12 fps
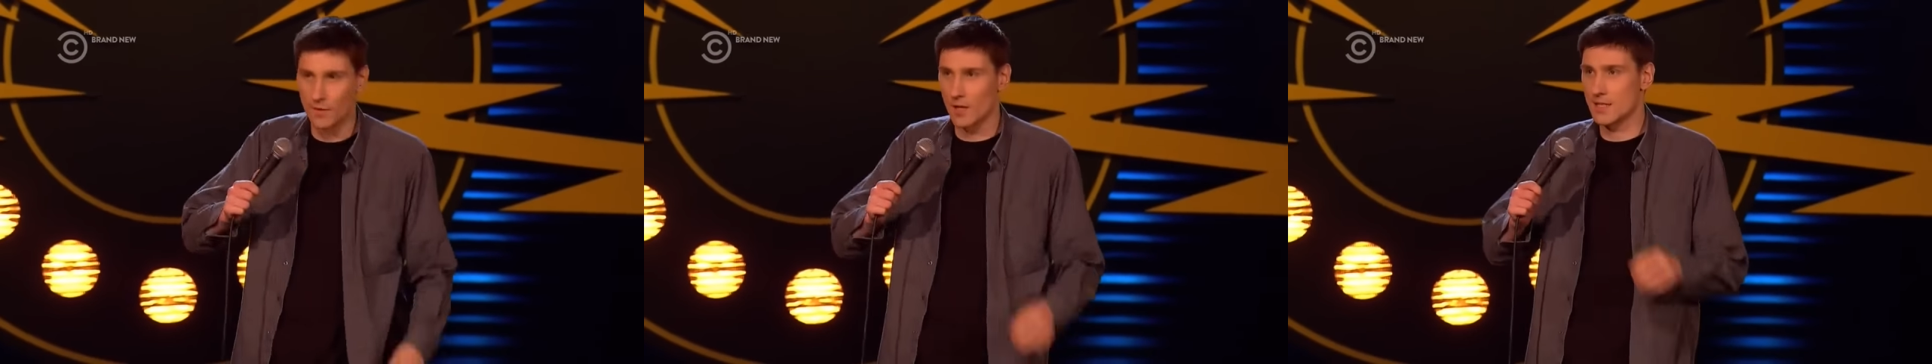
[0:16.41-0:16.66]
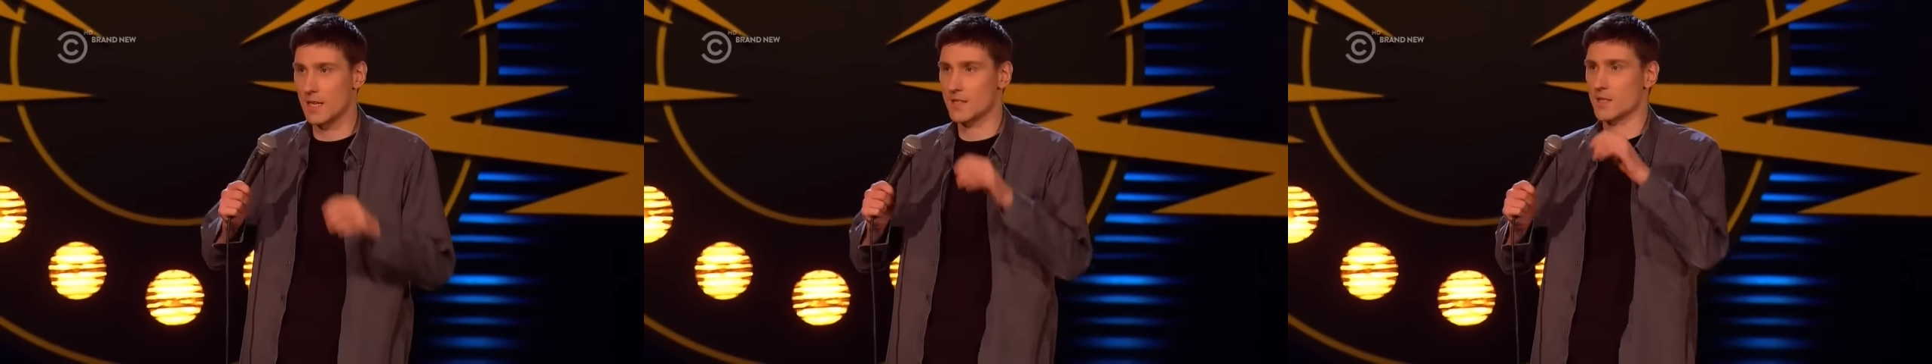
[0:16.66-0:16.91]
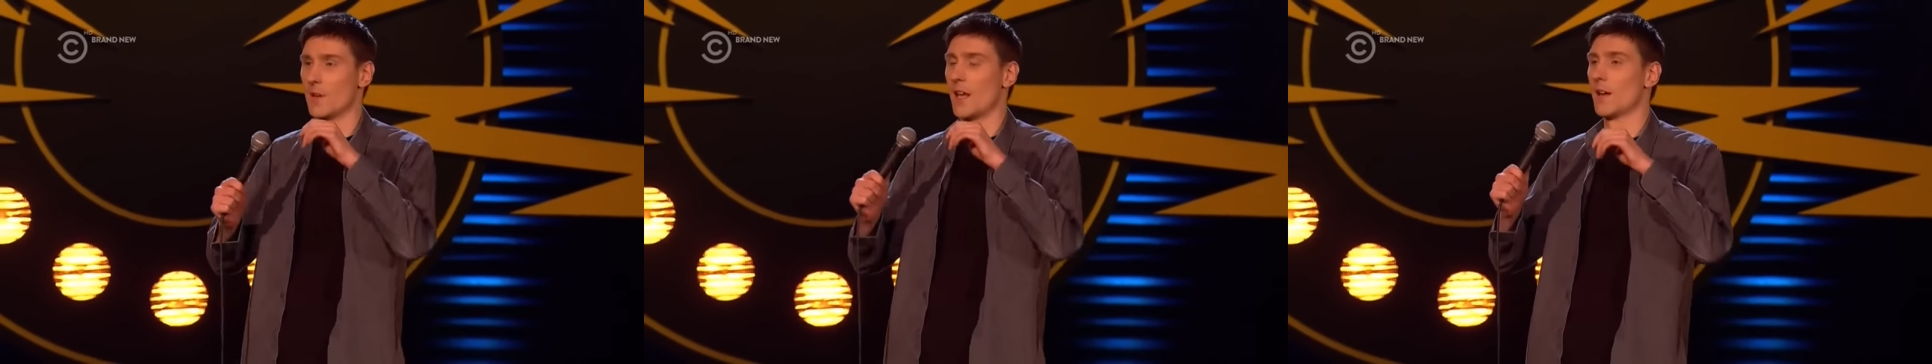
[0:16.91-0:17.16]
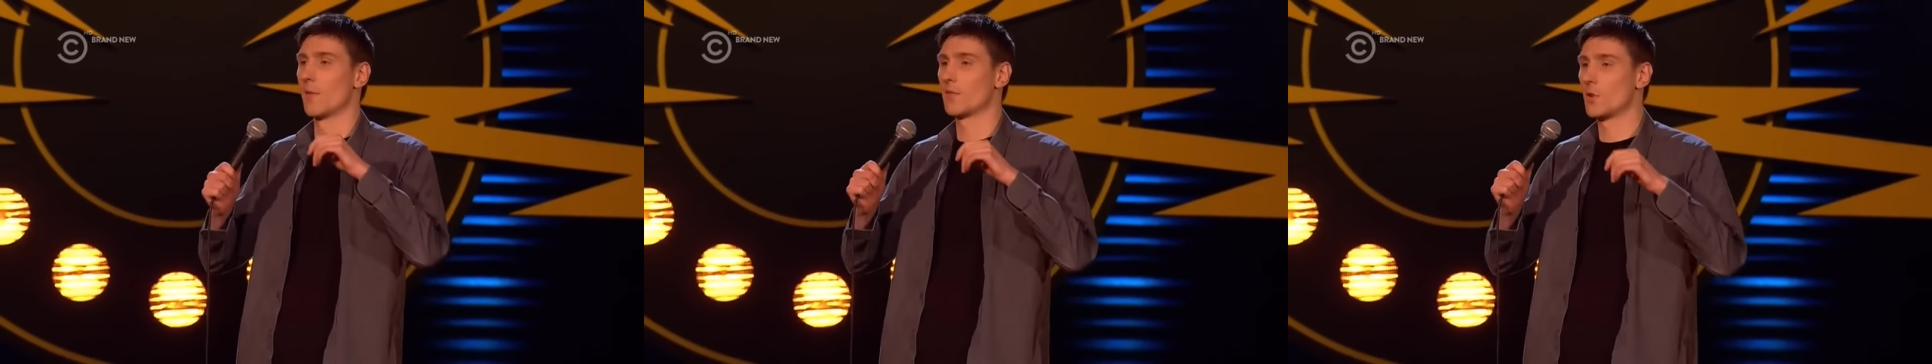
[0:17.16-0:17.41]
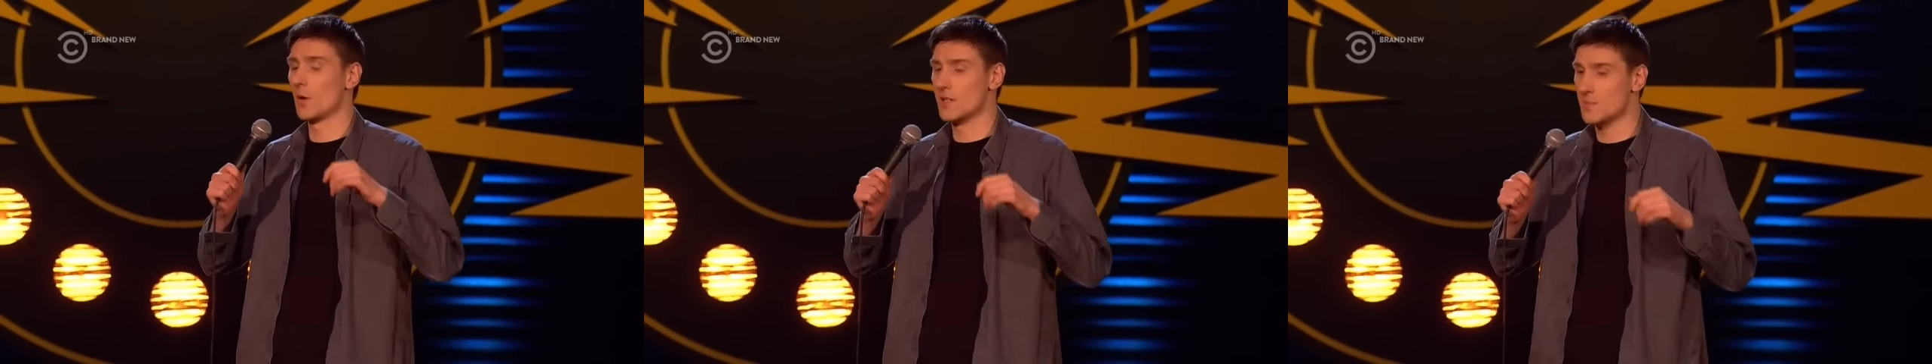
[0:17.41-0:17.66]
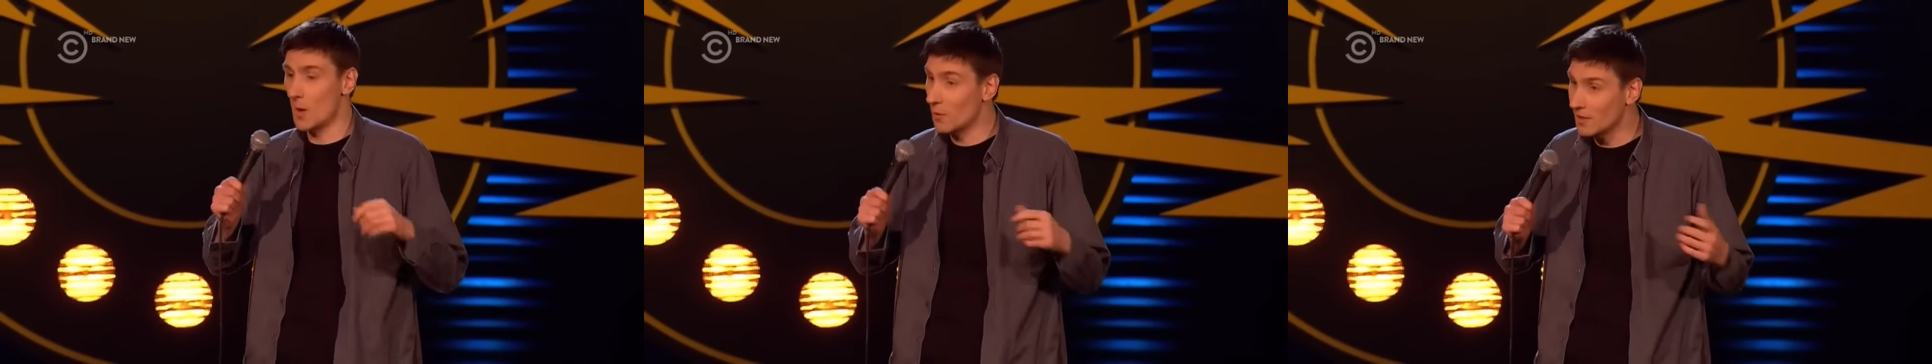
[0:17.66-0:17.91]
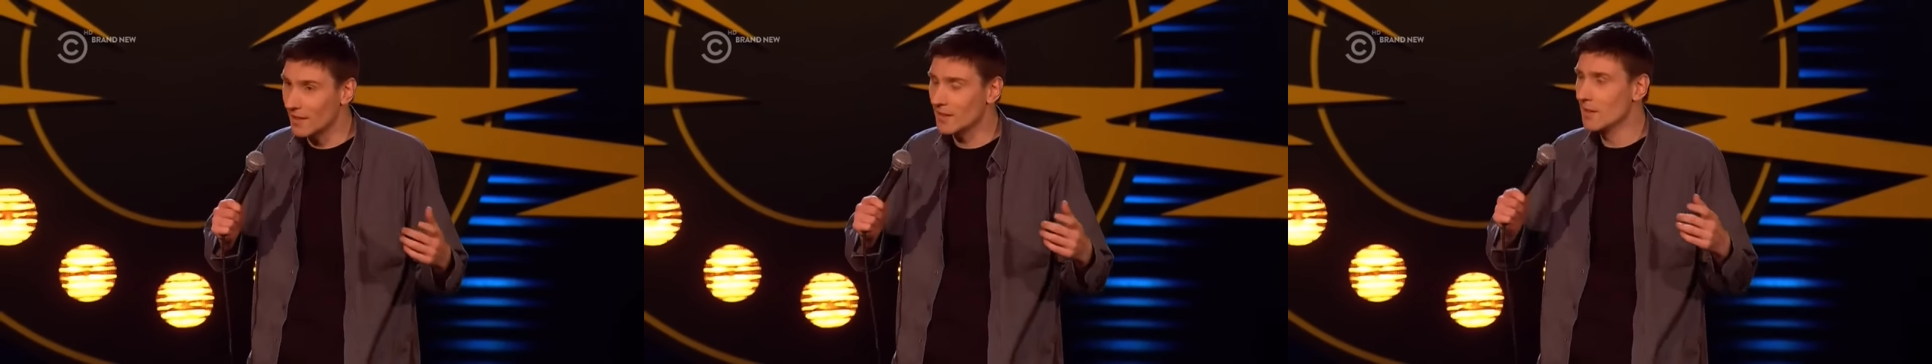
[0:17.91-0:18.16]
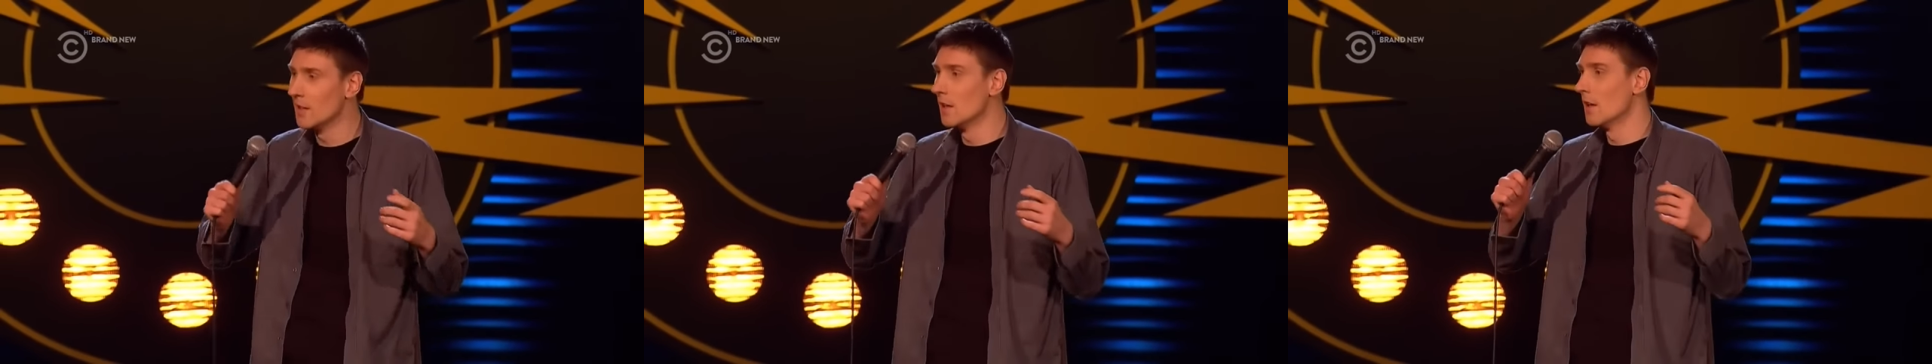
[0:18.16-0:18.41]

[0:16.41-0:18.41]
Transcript: Very tense at the minute. I've quit smoking